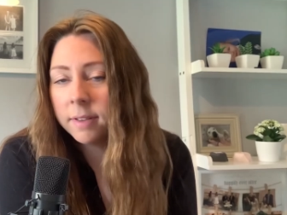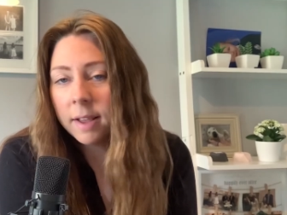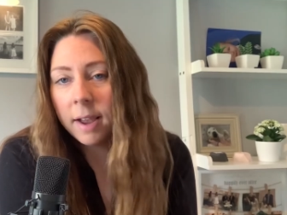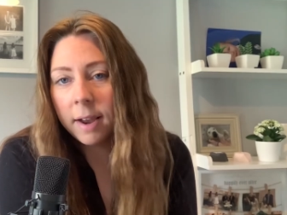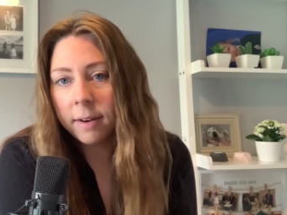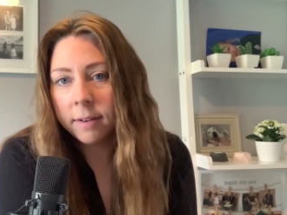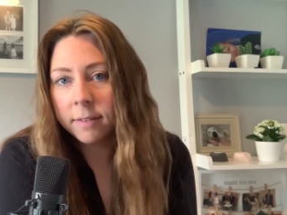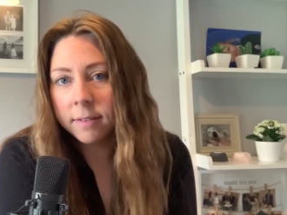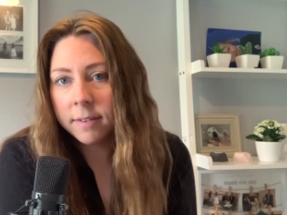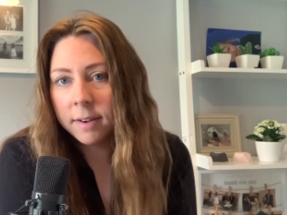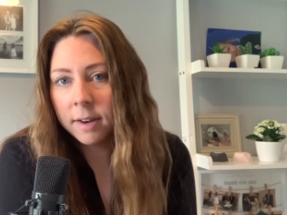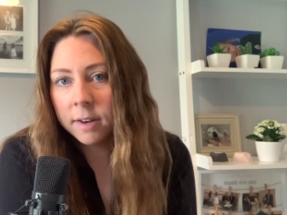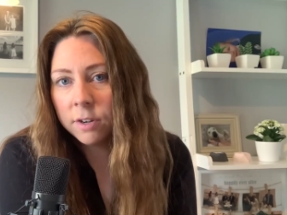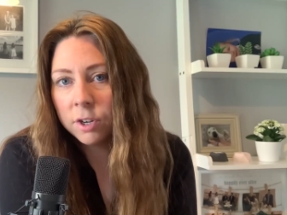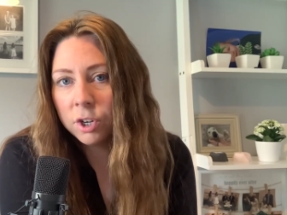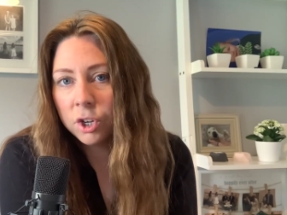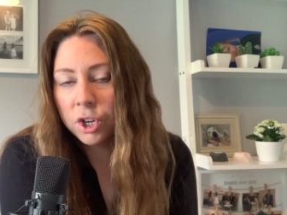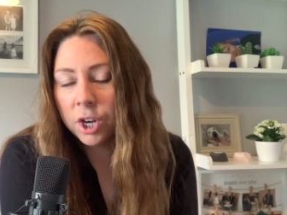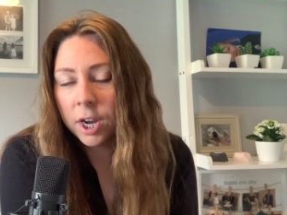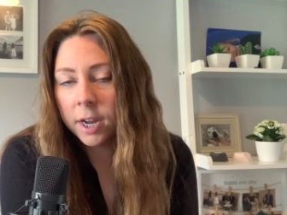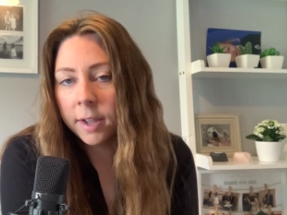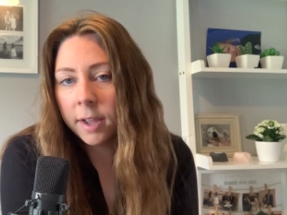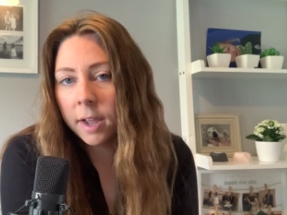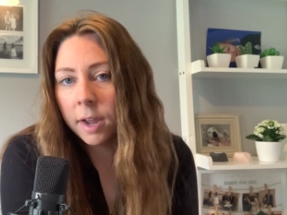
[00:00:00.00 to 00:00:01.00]
that extend to
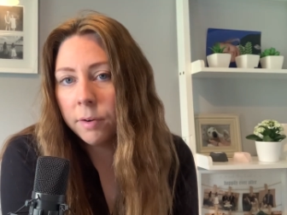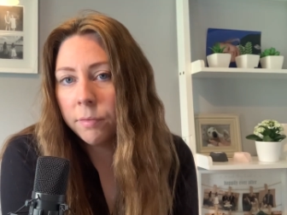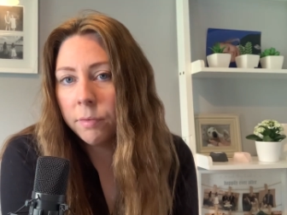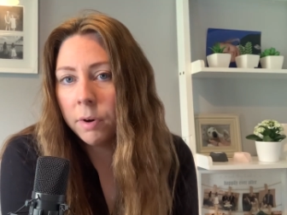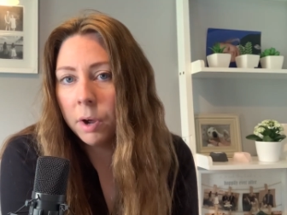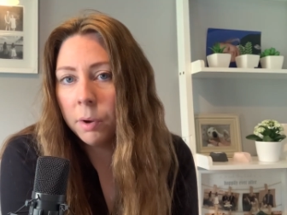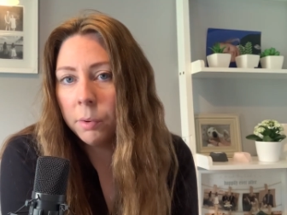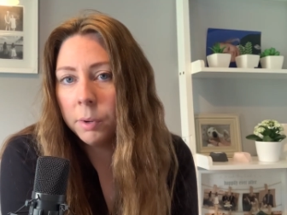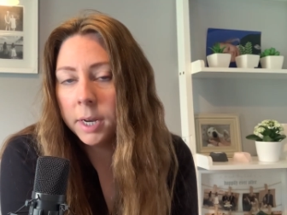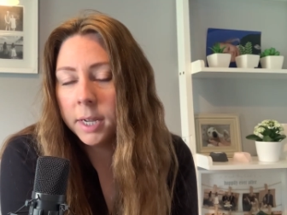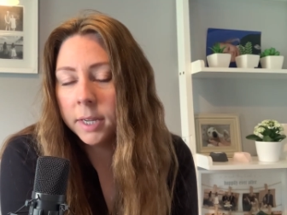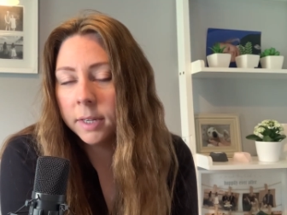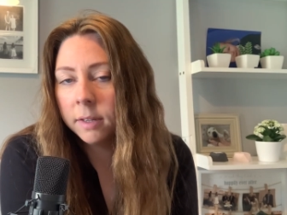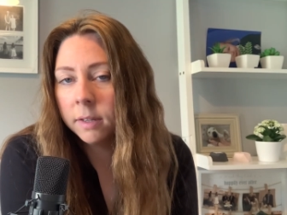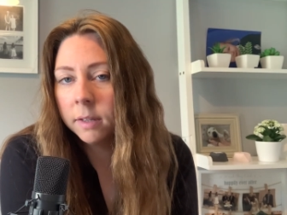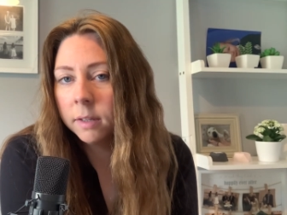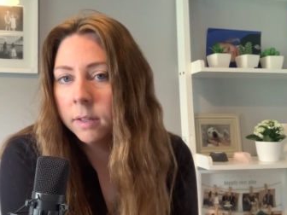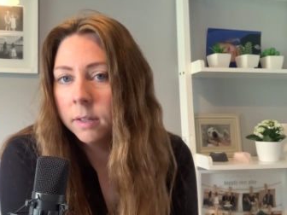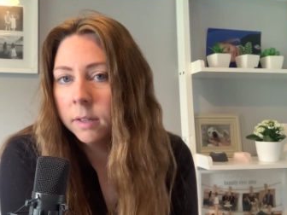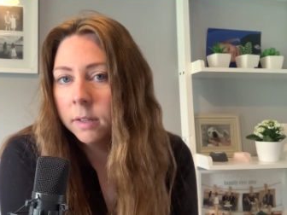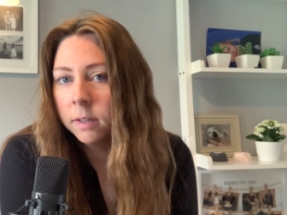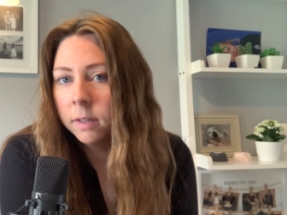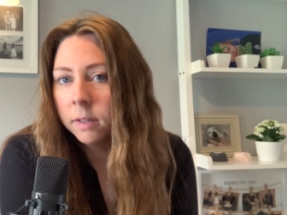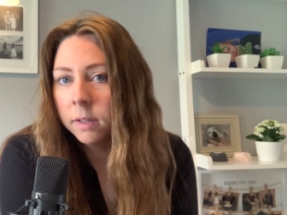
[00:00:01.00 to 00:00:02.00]
J.K. Rowling?
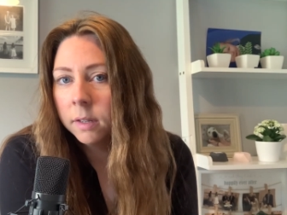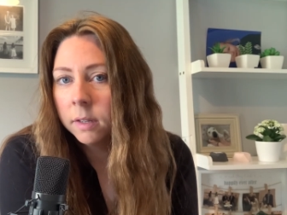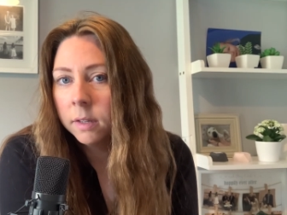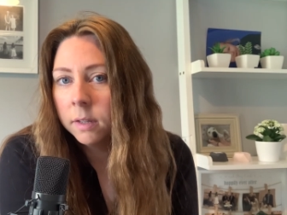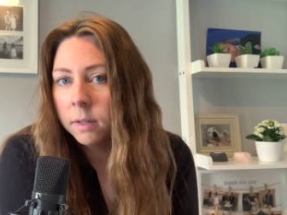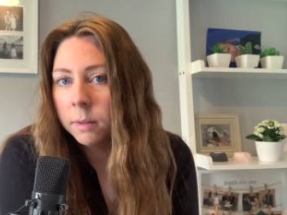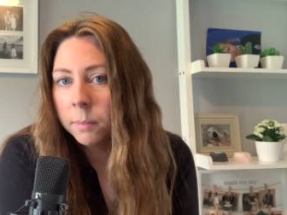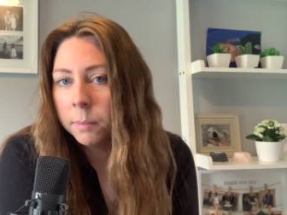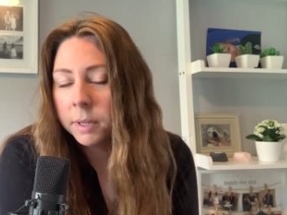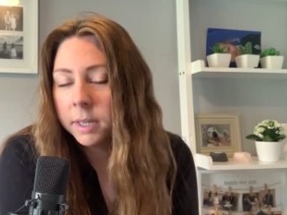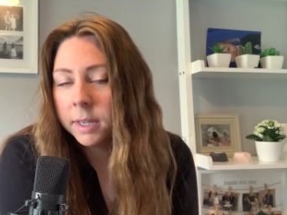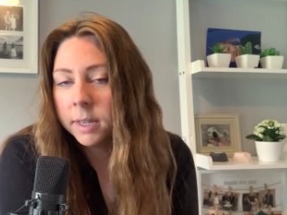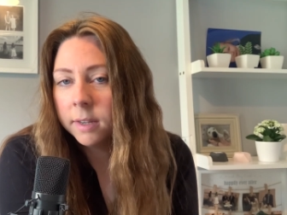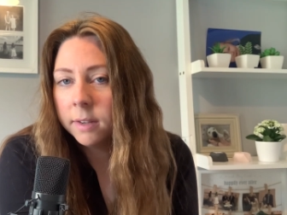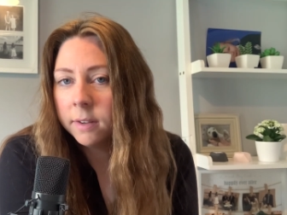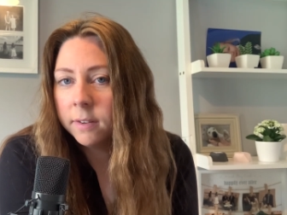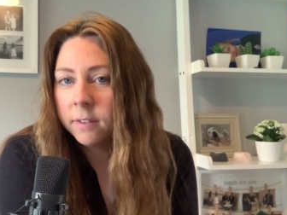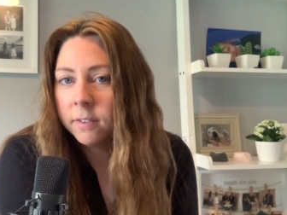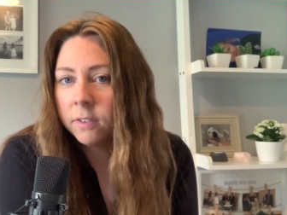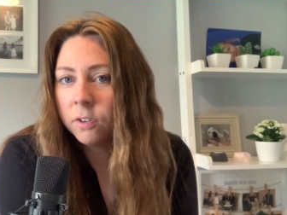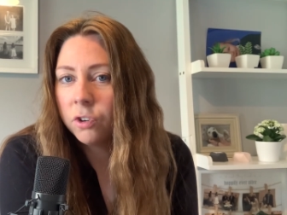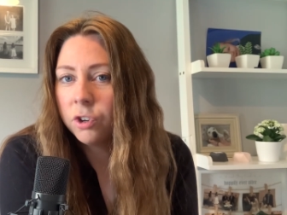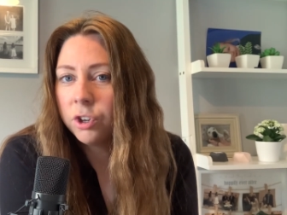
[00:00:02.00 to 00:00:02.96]
Because